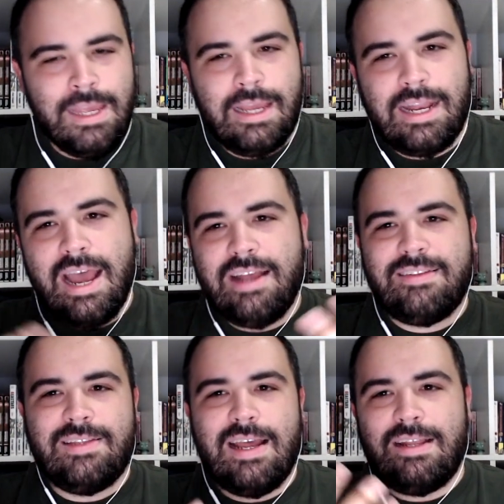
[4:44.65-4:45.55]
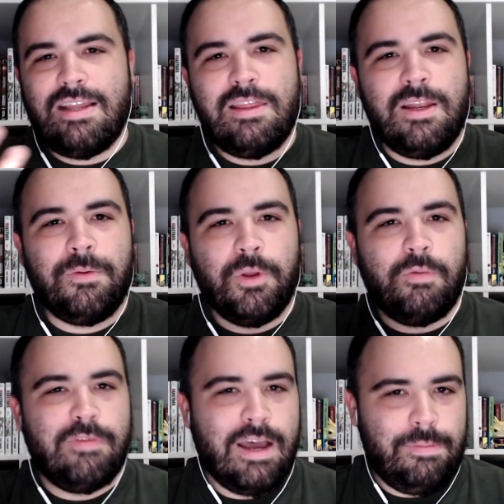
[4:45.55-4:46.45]
It has that ethereal
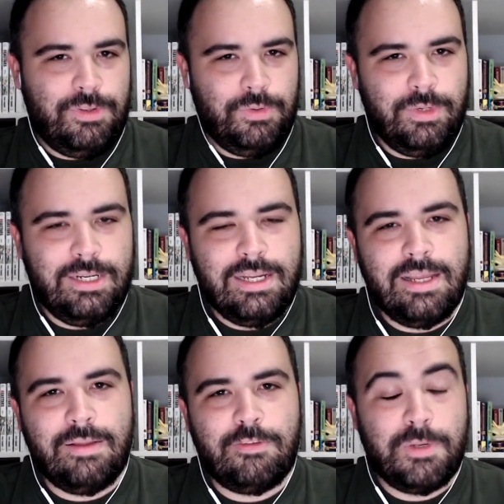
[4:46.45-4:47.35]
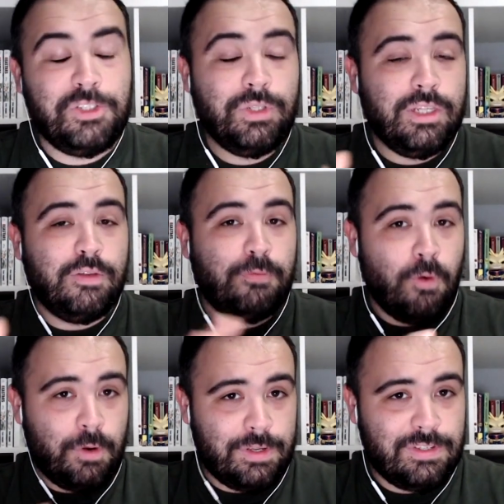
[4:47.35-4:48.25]
vibe to it, especially in the
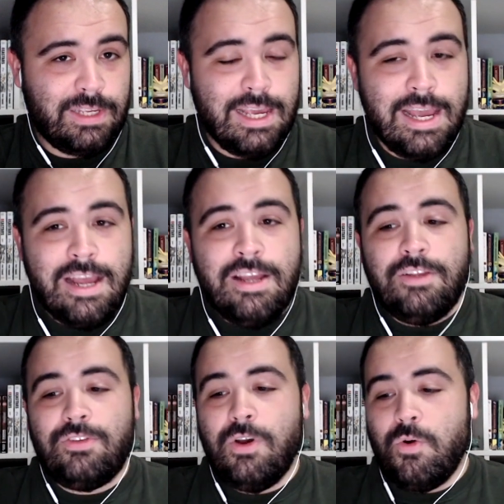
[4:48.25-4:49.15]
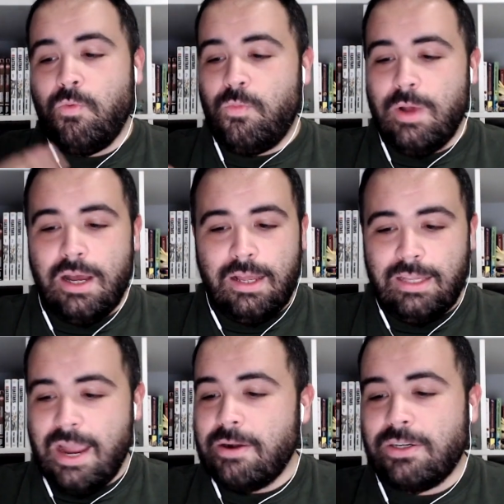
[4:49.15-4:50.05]
forest. So uh, the
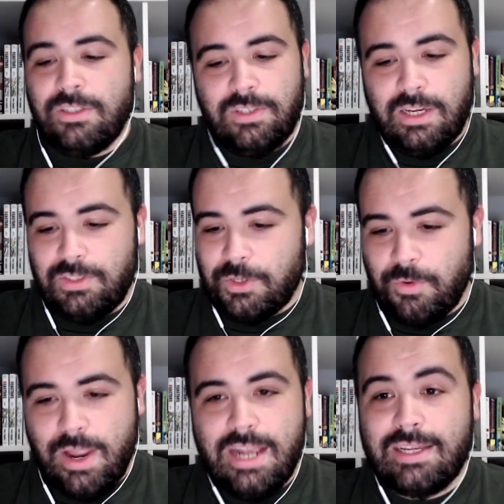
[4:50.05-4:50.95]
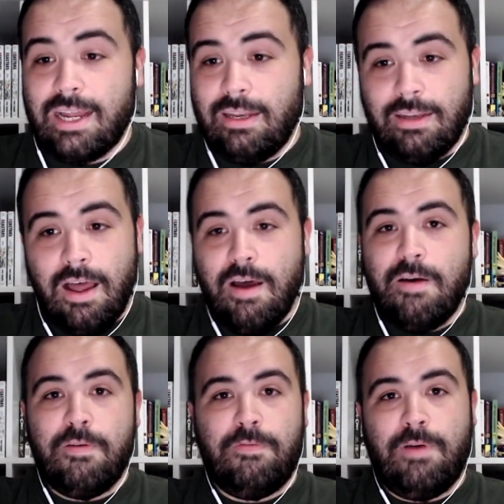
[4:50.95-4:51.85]
character designs are great. I
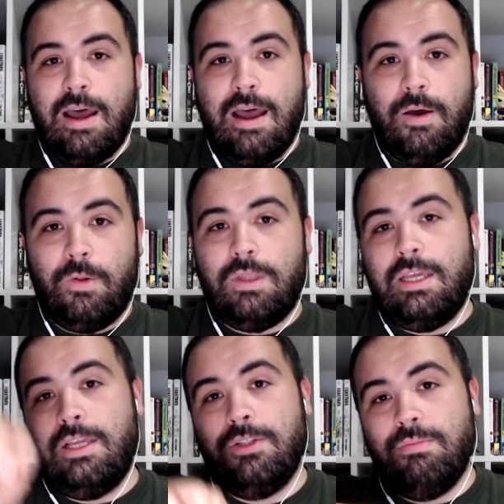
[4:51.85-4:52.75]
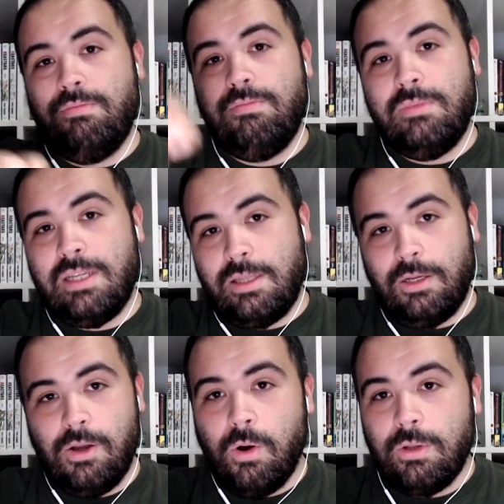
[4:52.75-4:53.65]
love how the did the
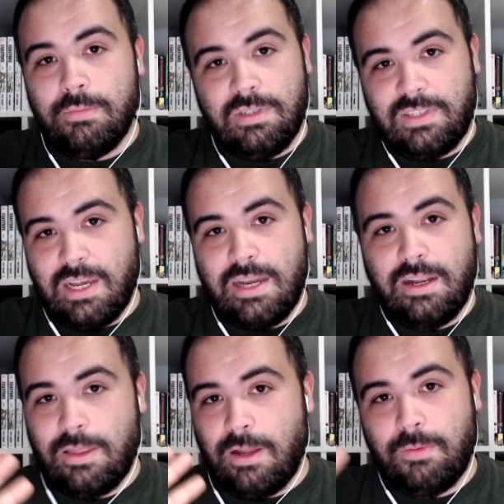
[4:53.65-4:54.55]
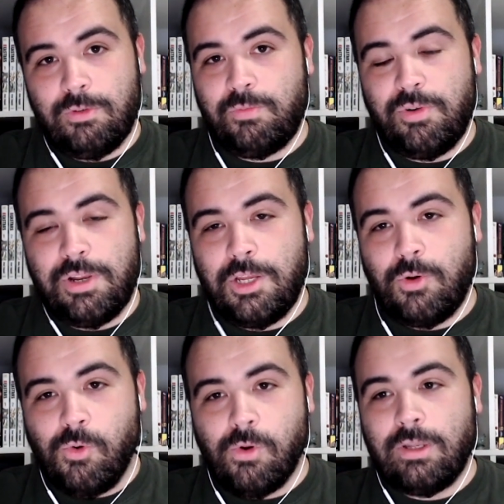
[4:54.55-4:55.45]
golem design. I thought it was pretty
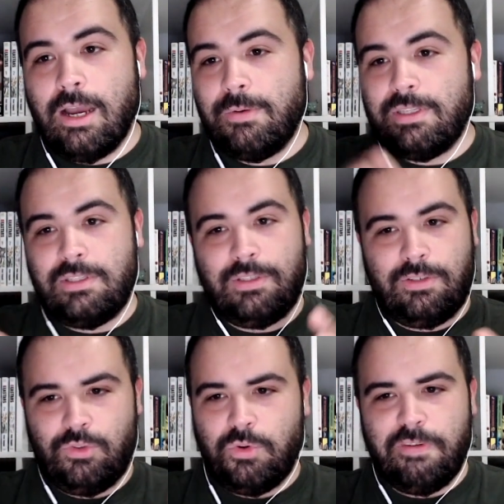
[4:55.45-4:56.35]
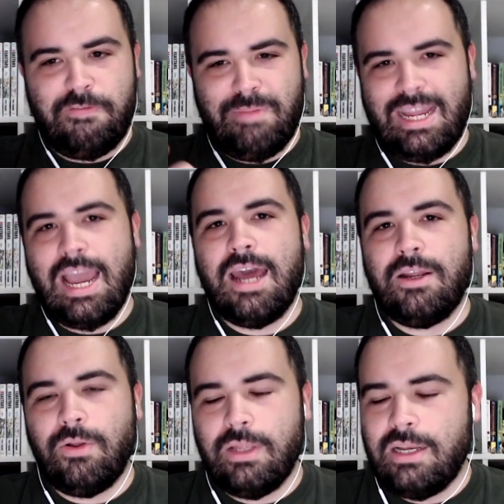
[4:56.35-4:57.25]
cool how it's sort of
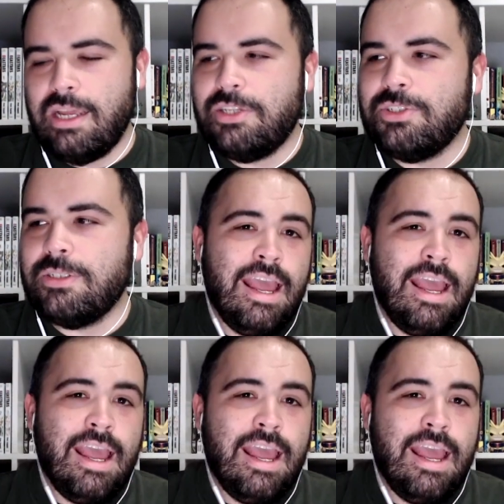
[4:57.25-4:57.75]
mechanical in nature.